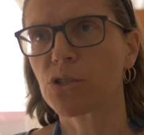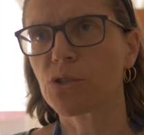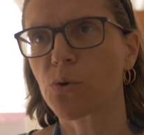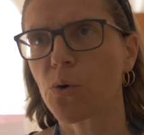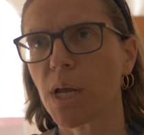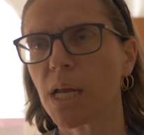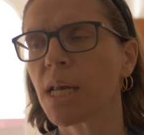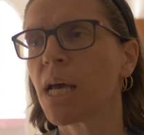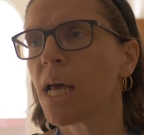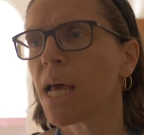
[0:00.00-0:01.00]

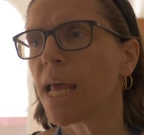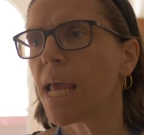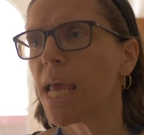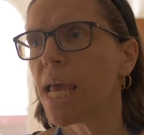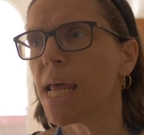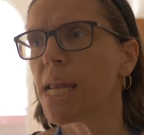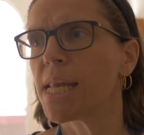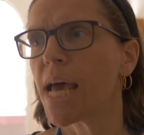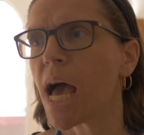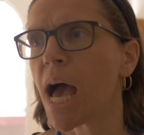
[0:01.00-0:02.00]
historian
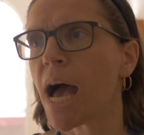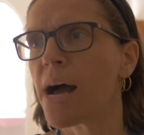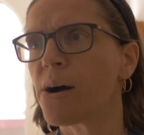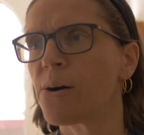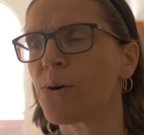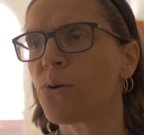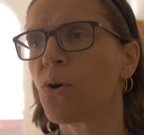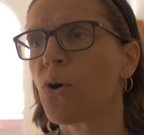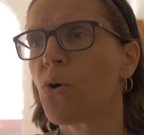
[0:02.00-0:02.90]
in how